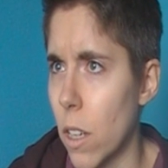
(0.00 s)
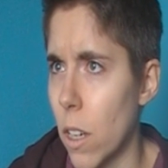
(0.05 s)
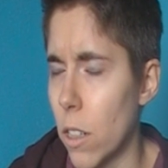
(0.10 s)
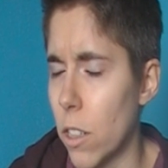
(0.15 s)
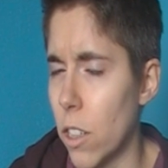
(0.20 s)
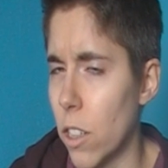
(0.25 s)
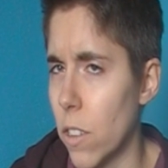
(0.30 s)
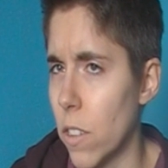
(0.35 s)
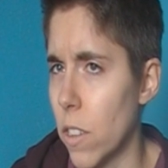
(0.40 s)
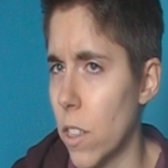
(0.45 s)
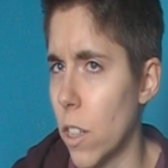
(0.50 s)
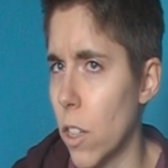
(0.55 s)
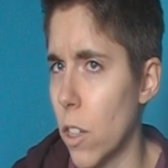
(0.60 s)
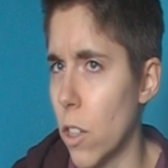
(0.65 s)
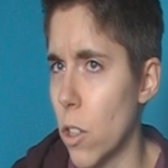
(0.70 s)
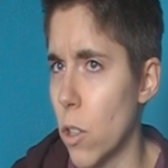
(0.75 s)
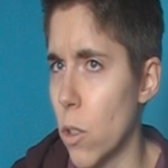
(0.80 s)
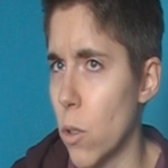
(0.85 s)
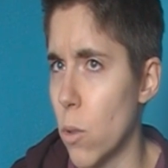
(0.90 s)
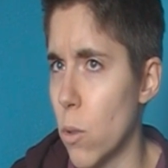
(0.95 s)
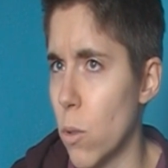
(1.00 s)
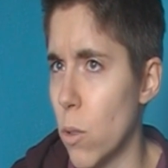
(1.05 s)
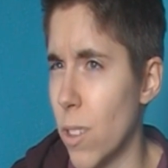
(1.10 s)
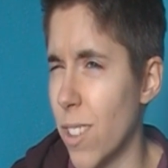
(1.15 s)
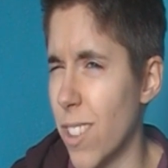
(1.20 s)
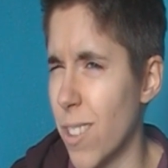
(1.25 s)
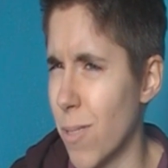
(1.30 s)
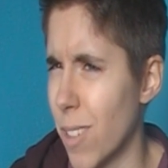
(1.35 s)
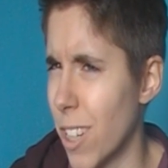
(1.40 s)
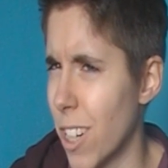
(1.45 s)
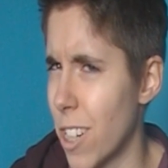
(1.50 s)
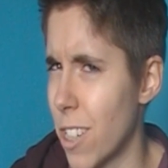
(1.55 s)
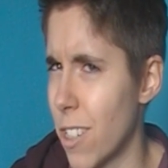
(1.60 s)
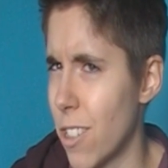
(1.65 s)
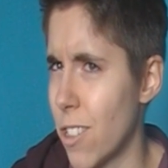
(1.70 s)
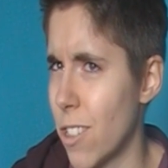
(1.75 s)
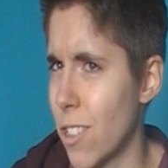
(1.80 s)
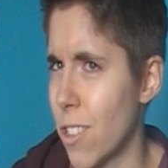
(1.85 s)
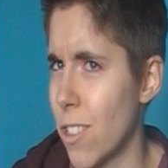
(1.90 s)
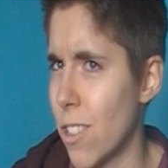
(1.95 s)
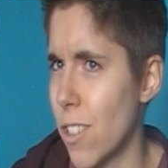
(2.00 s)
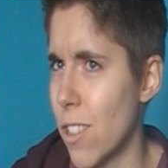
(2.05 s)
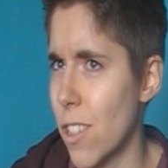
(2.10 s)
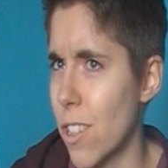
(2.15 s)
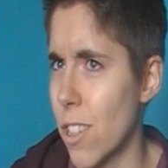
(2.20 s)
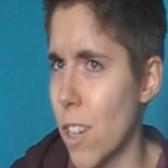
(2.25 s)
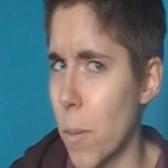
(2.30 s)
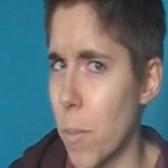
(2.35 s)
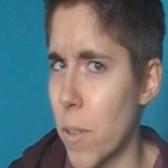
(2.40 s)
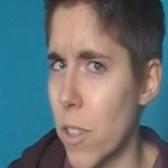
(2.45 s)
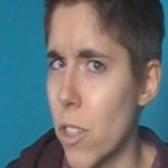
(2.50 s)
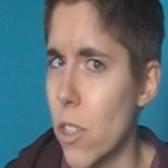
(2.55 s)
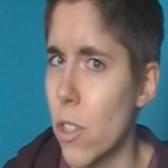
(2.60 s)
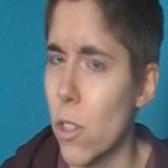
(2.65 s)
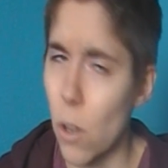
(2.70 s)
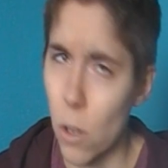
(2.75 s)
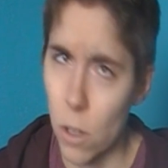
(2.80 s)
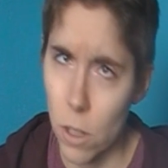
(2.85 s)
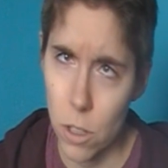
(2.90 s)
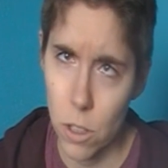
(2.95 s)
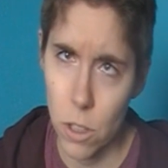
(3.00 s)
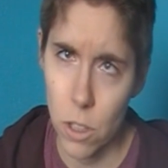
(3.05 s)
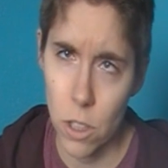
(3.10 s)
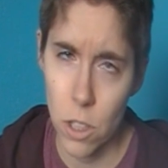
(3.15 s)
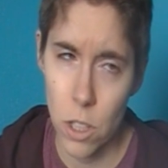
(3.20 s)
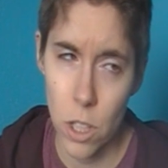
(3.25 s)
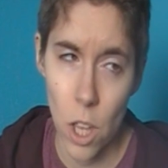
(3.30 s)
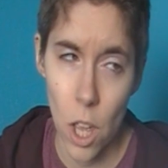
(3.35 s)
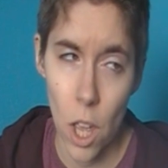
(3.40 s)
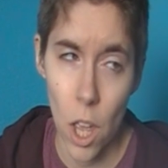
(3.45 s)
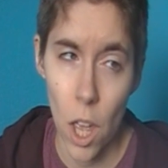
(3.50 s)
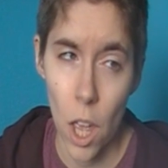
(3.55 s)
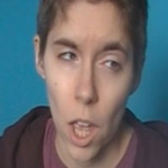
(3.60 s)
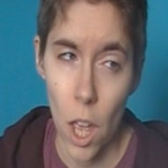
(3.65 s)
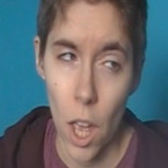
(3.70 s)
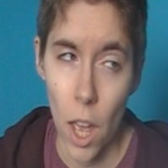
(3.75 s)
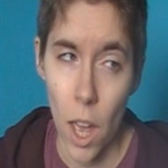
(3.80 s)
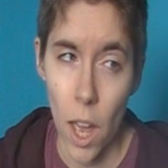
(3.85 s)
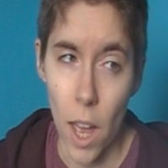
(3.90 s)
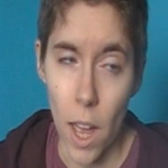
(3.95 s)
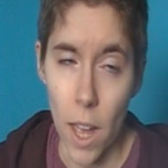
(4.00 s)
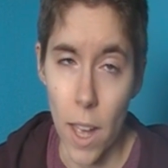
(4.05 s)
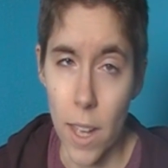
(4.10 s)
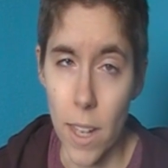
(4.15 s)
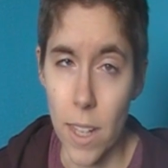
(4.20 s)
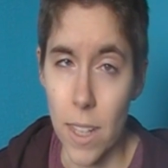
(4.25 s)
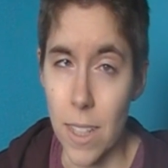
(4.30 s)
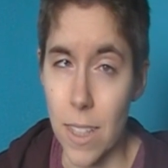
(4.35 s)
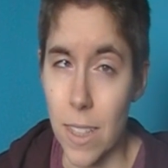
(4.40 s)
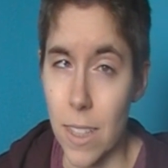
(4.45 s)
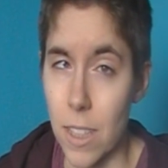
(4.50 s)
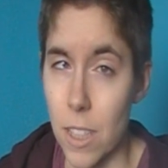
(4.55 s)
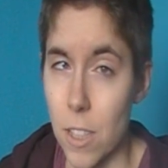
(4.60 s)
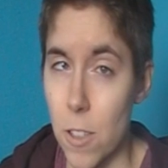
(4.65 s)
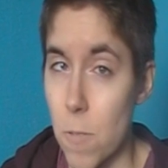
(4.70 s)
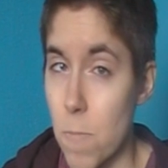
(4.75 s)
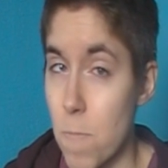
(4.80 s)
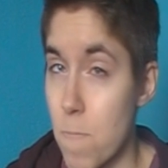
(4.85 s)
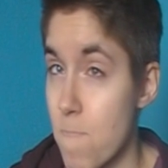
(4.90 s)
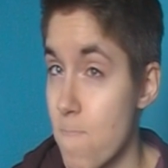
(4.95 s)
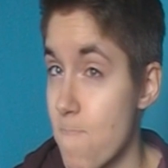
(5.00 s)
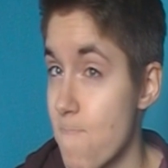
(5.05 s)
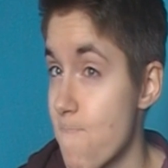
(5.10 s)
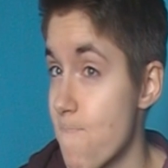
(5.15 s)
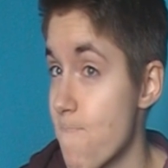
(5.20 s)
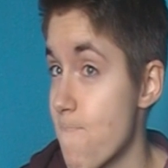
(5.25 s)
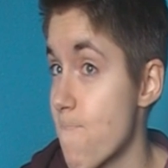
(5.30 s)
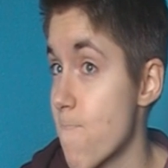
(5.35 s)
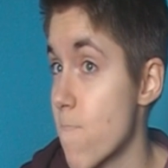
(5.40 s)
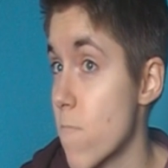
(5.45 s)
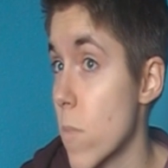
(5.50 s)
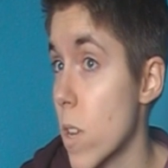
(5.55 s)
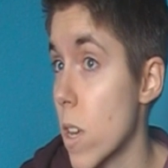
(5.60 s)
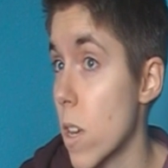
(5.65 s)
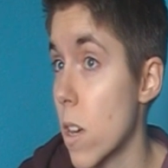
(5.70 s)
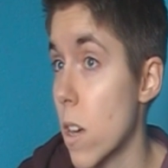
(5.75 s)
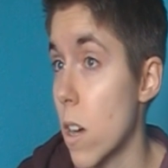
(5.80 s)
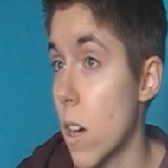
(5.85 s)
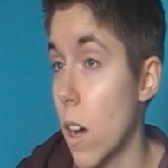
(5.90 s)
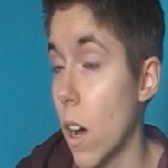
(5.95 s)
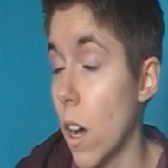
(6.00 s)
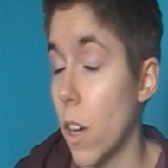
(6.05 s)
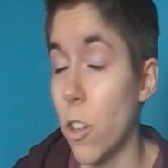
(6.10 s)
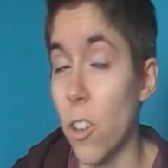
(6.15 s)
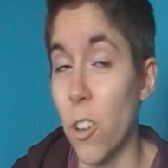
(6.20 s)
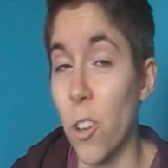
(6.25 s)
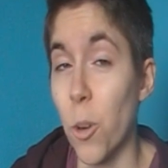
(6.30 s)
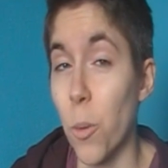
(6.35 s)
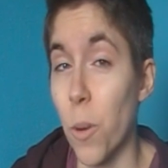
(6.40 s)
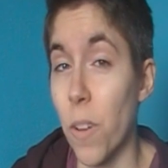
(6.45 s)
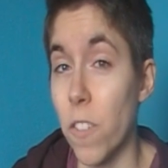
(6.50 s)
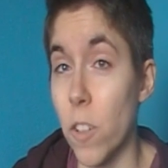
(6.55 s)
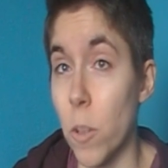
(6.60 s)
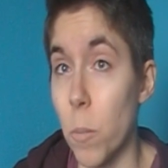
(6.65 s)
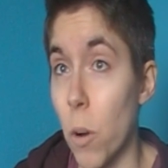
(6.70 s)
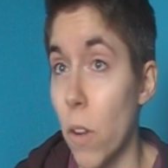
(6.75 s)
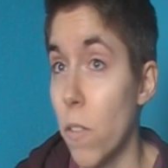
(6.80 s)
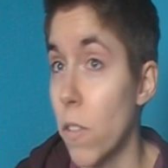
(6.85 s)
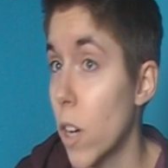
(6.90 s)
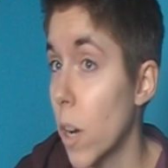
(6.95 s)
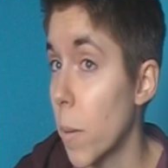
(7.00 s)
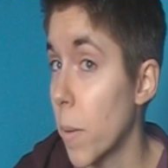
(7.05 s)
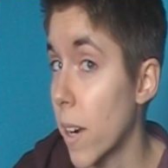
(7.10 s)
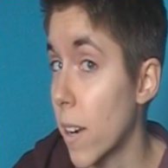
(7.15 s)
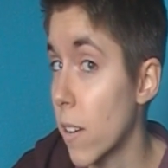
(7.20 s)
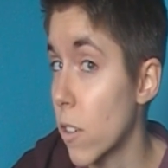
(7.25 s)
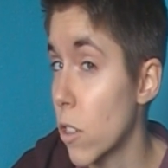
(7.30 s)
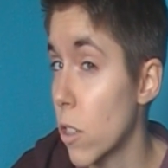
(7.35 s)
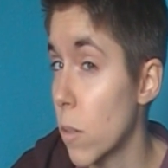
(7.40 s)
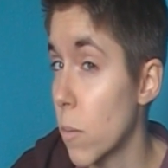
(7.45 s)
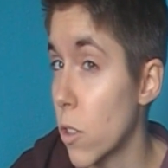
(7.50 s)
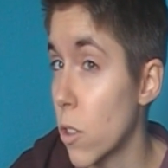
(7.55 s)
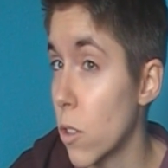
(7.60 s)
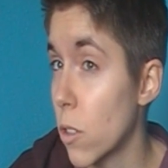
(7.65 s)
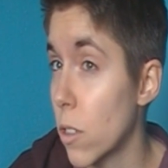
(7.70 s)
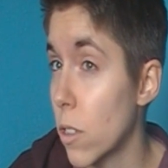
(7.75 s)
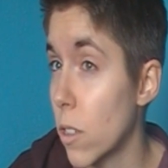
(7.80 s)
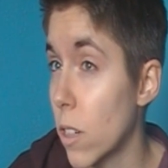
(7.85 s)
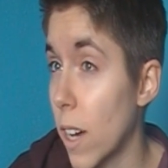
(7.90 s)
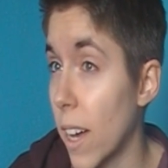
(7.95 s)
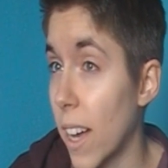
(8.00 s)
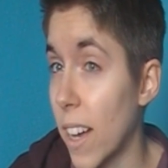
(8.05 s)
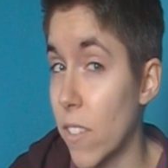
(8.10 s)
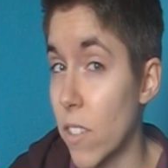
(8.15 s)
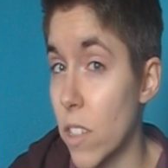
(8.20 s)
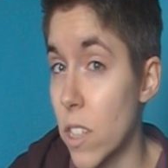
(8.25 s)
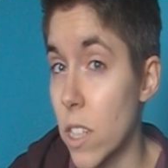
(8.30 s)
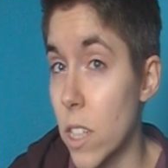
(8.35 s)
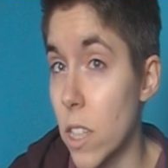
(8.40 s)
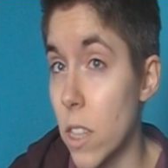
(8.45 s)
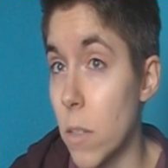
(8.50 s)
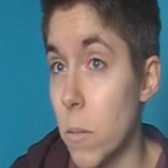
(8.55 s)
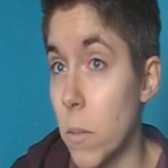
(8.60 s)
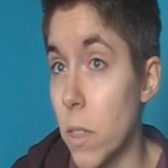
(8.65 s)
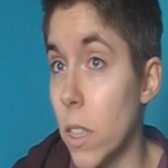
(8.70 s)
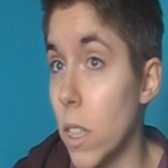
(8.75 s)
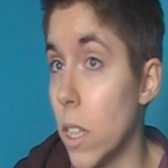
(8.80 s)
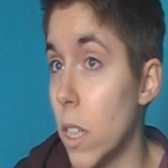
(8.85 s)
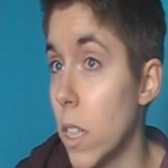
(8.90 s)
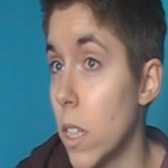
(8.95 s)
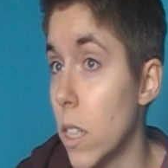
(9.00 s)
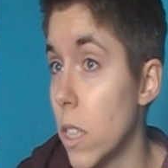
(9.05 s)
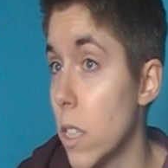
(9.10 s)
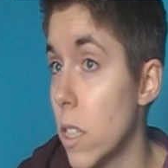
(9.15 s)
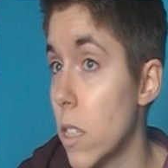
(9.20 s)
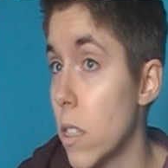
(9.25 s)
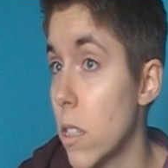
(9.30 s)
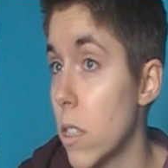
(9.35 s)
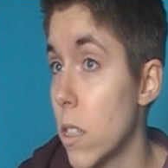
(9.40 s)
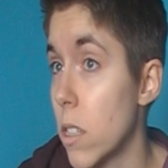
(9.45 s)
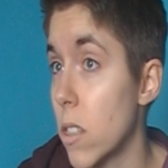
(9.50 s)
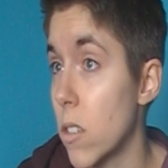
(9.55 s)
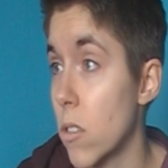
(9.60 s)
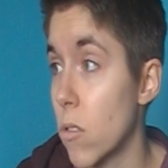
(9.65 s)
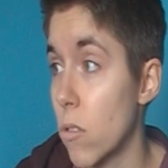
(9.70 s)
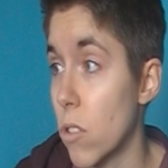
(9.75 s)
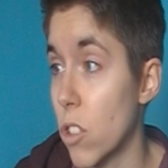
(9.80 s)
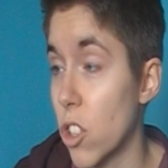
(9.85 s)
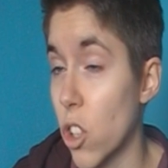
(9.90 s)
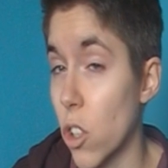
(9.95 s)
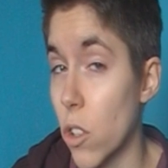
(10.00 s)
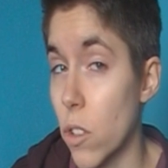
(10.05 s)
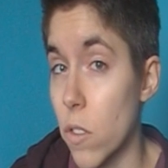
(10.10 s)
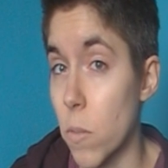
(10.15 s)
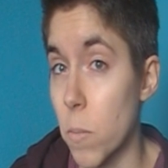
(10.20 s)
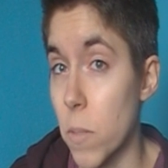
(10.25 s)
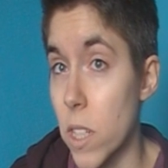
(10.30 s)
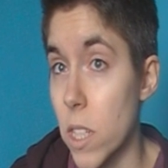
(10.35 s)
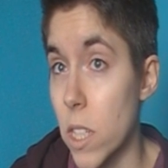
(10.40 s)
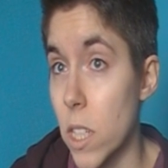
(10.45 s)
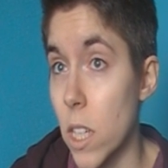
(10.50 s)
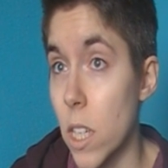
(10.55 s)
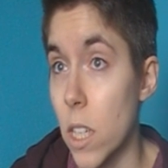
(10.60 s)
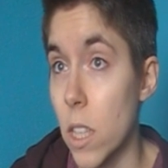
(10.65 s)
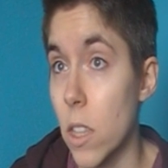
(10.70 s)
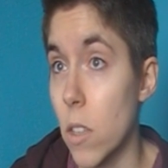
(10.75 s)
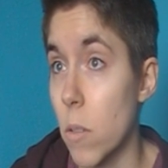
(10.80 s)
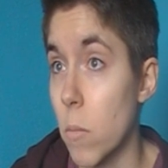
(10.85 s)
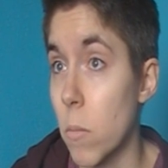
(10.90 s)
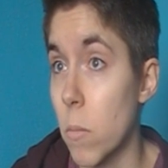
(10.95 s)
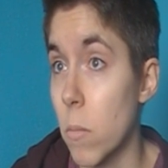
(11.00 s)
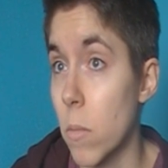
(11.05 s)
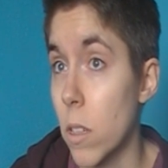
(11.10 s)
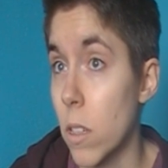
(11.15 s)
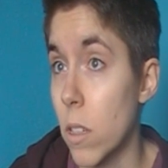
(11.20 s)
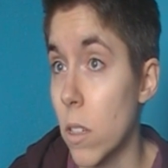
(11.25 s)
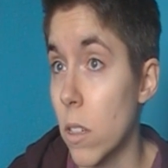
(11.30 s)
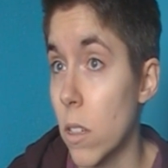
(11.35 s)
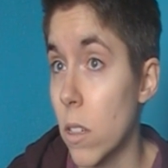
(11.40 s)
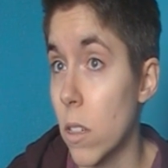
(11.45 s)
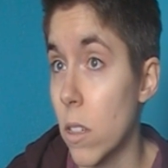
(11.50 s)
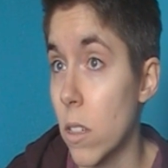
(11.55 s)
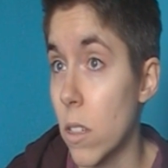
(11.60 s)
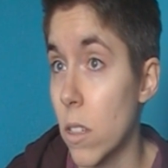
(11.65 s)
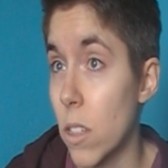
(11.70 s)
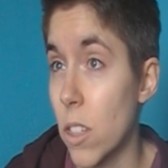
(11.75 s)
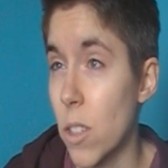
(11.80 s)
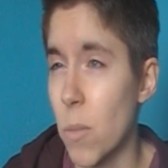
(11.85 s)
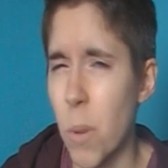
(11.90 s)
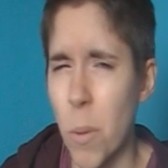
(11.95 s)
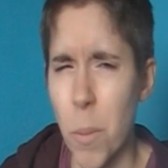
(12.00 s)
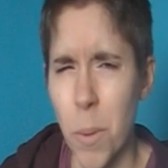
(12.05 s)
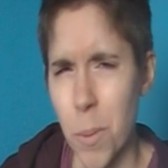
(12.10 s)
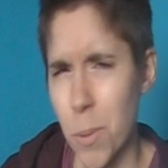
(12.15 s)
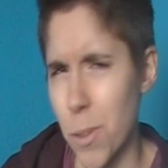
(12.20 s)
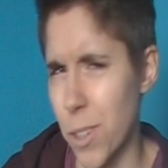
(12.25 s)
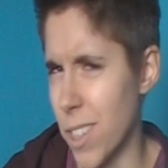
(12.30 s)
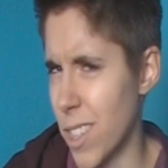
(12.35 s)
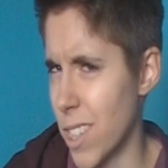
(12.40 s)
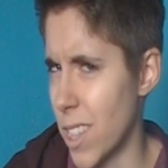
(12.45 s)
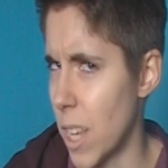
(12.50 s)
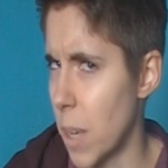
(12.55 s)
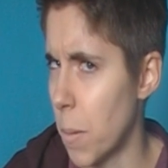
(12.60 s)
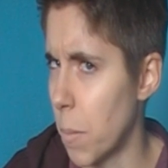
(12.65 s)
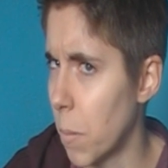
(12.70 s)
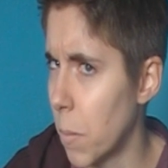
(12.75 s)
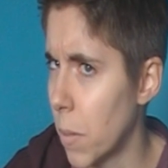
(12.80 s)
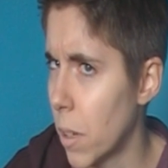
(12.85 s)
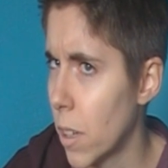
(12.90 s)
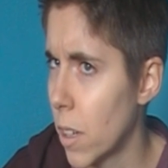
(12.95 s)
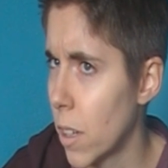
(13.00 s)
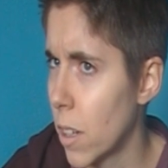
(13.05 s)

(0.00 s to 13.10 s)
an auntie and uncle and some cousins up in Scotland, and I don't know whether to bother coming out to them or not. I haven't seen them in years. The chance of me seeing them is probably pretty slim,